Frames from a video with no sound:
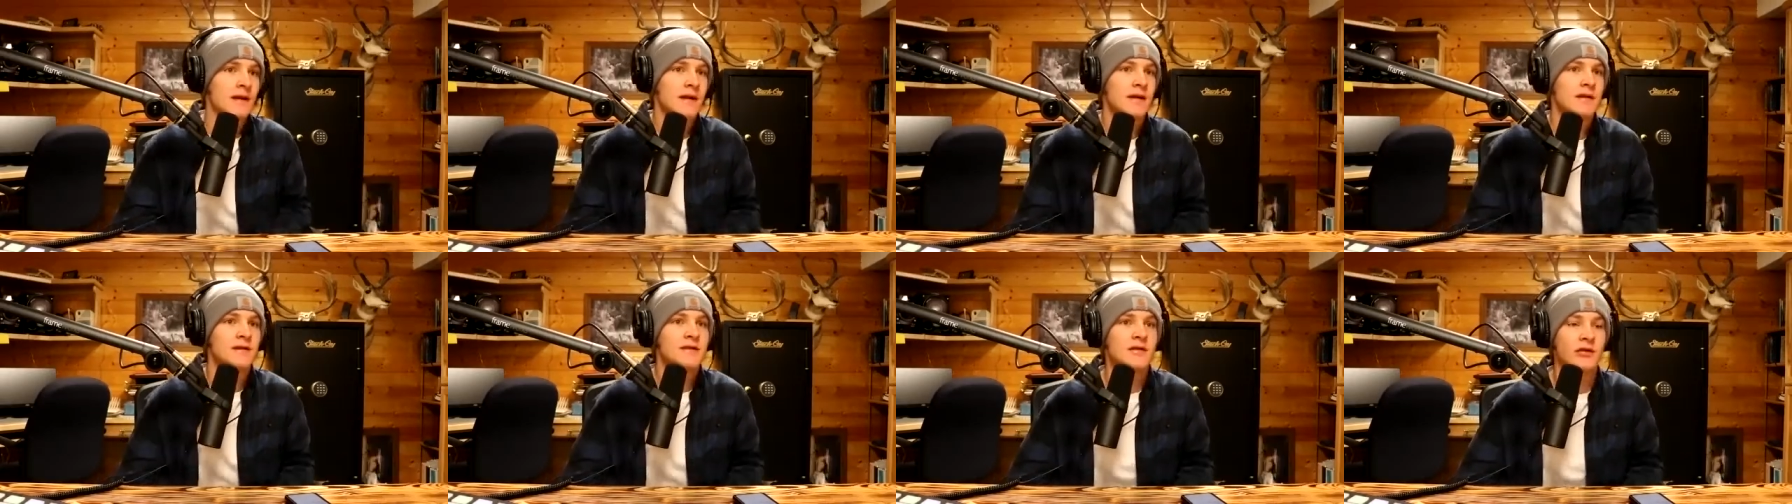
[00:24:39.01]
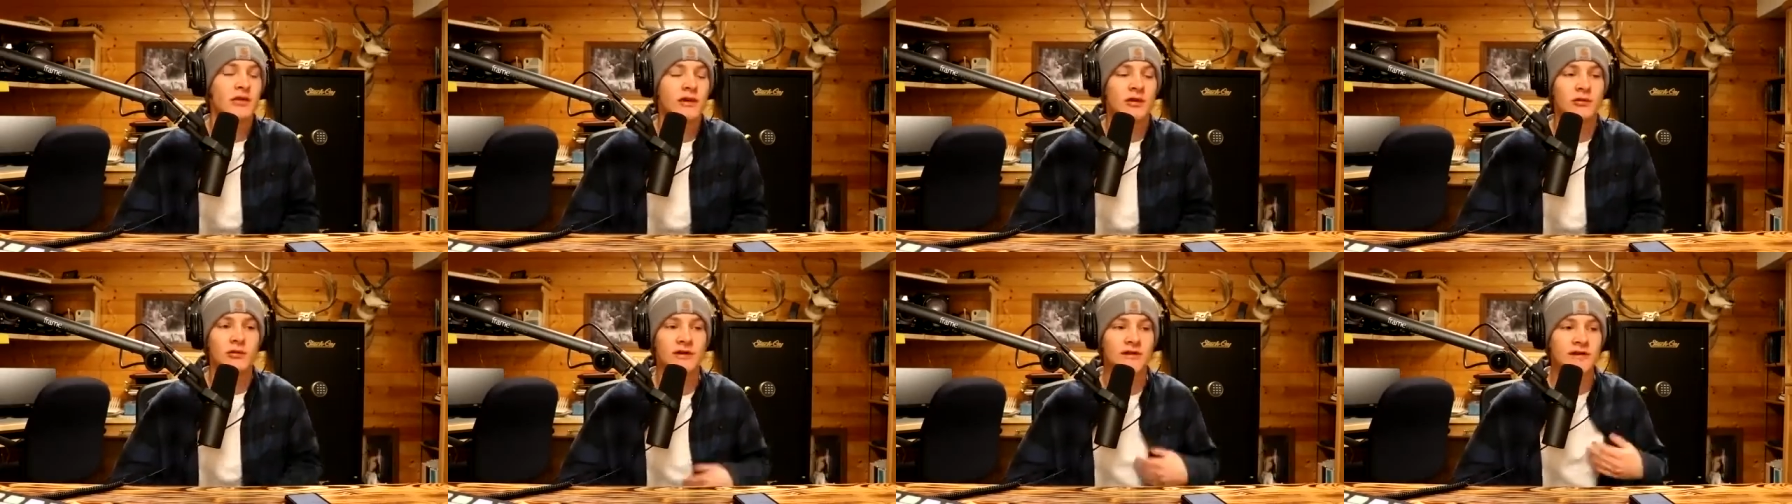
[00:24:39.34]
So
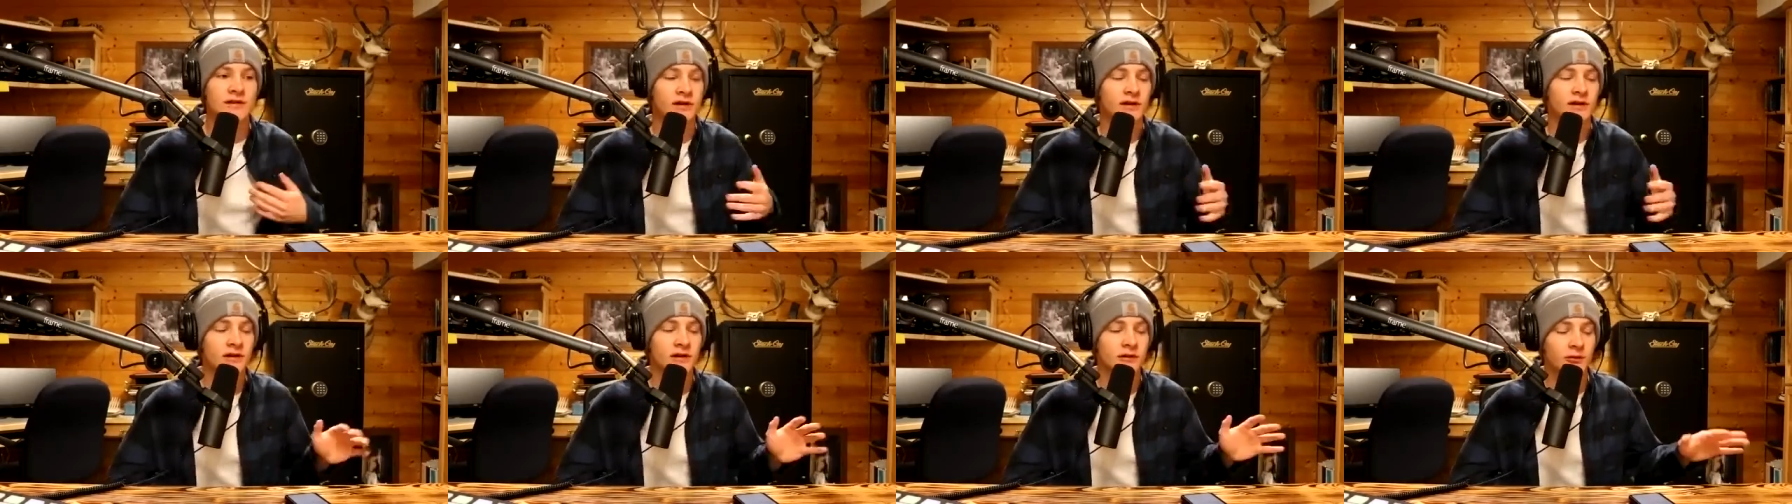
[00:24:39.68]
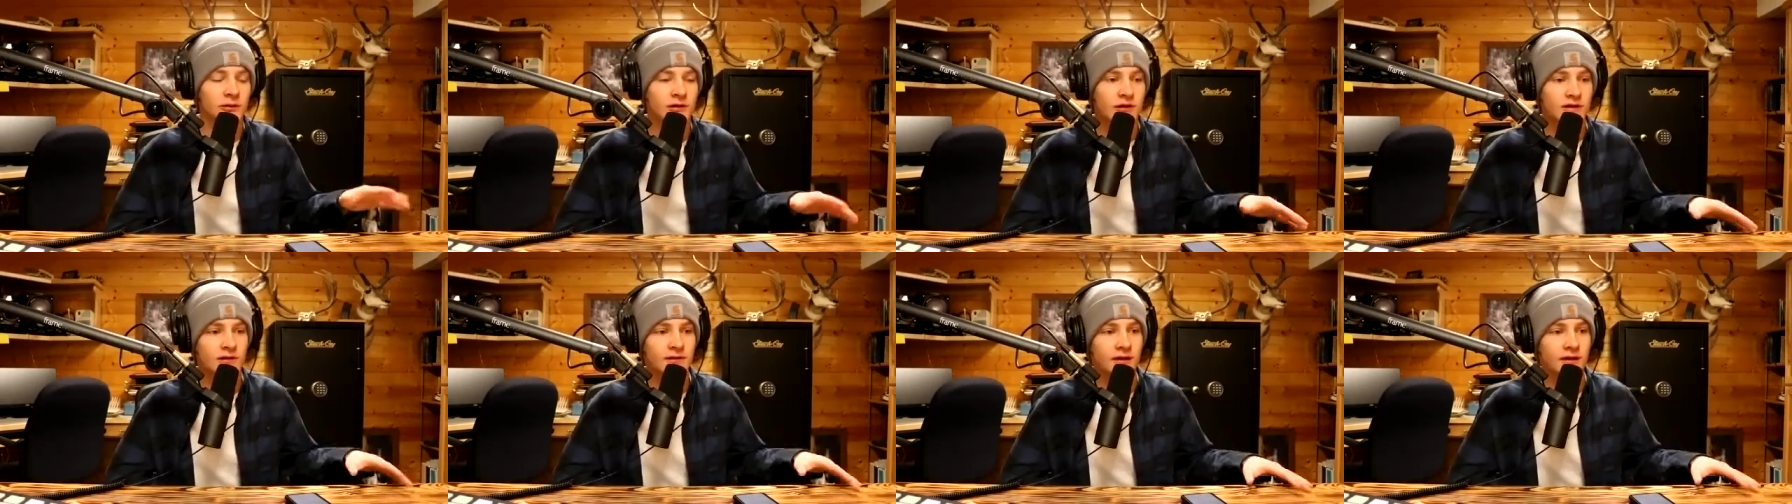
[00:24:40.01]
then
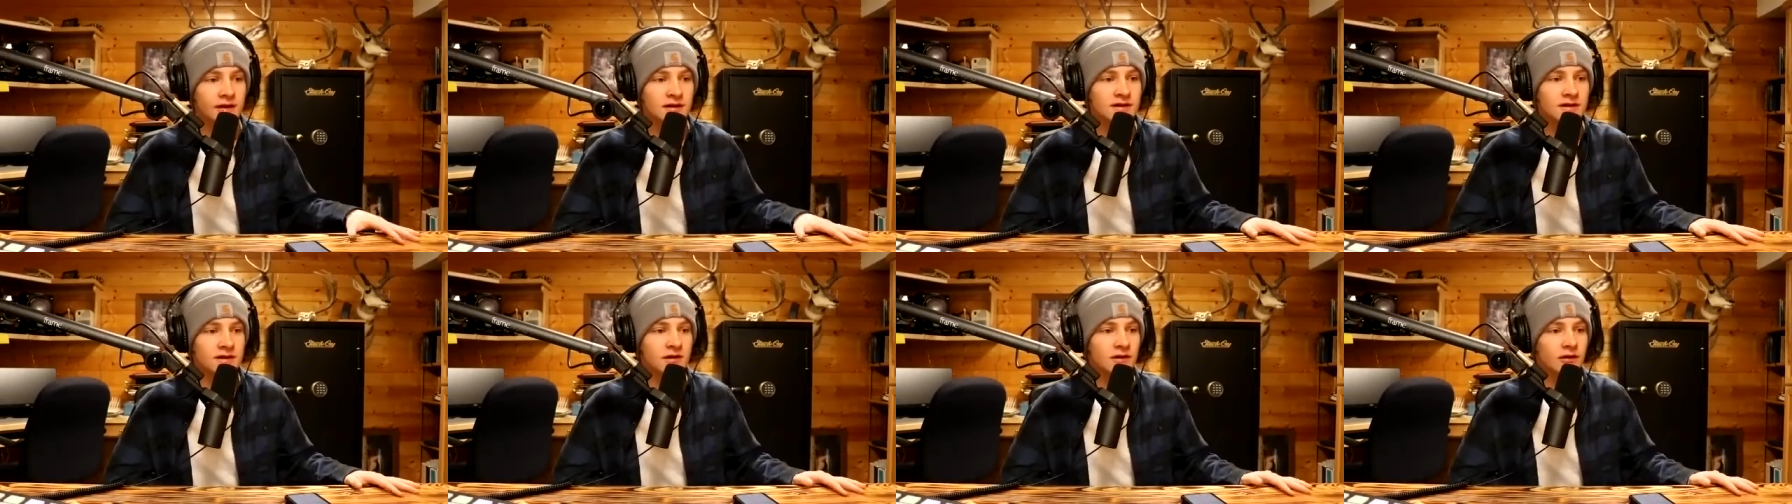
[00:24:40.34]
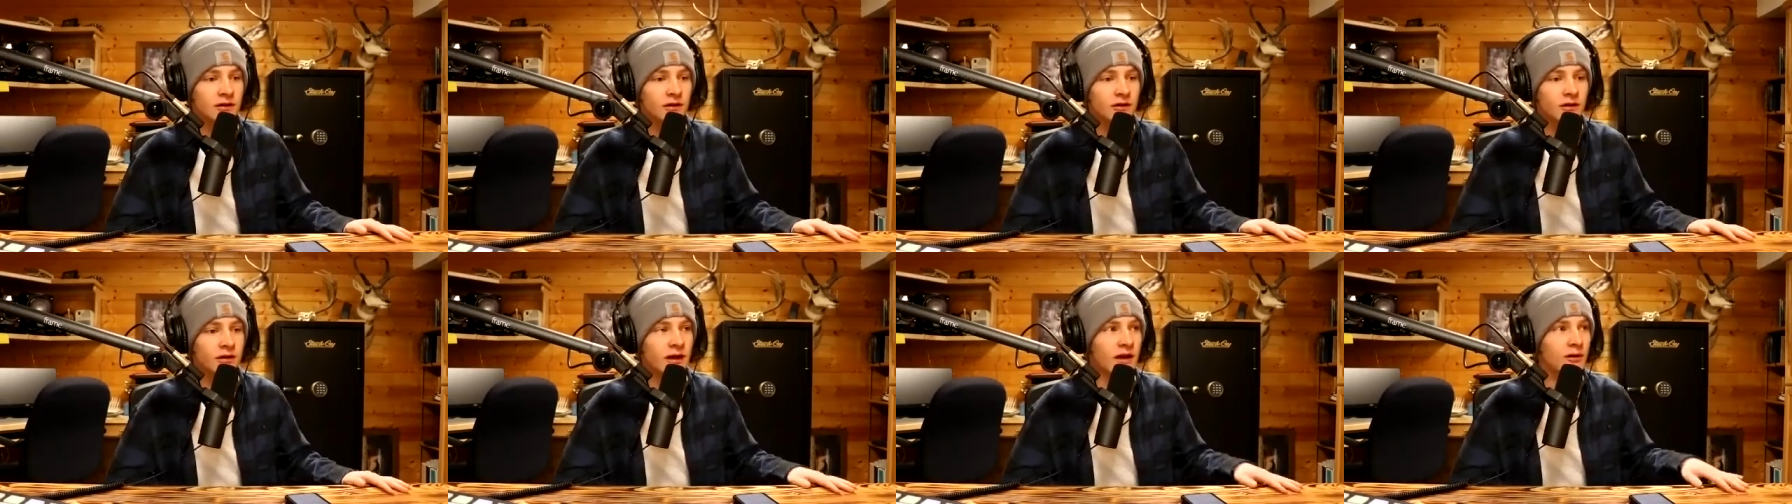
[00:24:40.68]
we invested a little,